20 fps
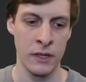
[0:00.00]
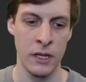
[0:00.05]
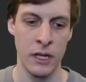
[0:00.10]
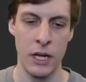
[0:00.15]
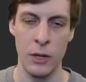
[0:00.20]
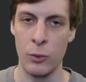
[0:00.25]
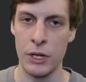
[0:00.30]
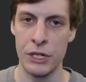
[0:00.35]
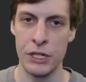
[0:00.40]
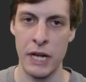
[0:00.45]

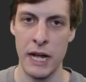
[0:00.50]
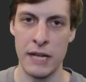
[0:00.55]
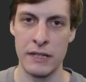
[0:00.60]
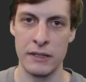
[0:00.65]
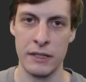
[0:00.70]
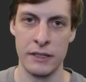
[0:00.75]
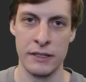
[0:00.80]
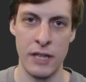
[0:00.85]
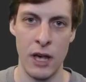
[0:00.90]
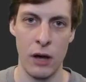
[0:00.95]
in which case
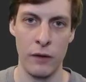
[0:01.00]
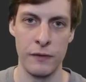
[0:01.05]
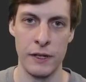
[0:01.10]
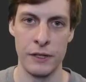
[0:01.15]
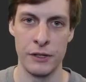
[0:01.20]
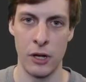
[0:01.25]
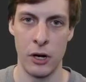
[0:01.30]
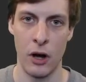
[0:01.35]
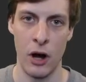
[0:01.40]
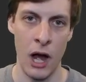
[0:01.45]
the self
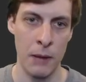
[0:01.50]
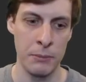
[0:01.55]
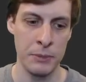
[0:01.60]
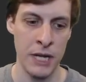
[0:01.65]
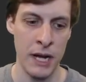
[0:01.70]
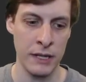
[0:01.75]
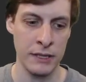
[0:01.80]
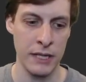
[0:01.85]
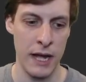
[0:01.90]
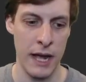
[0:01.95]
is our
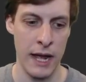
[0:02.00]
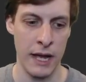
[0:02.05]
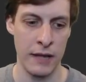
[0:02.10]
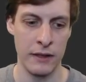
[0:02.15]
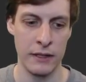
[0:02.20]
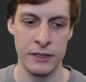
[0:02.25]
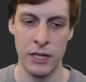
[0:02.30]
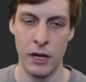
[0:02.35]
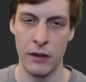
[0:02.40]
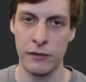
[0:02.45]
object and the
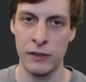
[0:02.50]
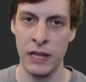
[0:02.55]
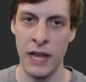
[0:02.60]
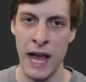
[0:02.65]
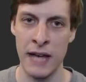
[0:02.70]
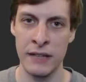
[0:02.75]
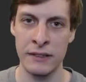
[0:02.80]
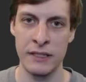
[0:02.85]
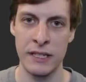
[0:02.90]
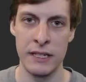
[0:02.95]
self
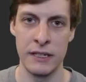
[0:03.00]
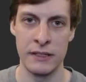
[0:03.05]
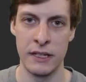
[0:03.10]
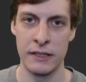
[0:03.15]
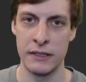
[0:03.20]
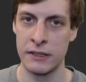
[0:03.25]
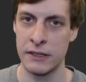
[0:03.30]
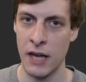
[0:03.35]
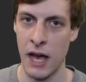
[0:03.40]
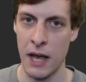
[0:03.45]
class is
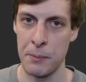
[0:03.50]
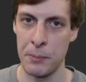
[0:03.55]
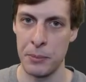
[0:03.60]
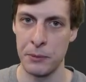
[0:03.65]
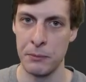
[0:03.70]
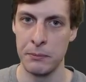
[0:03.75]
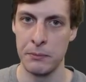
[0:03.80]
its type.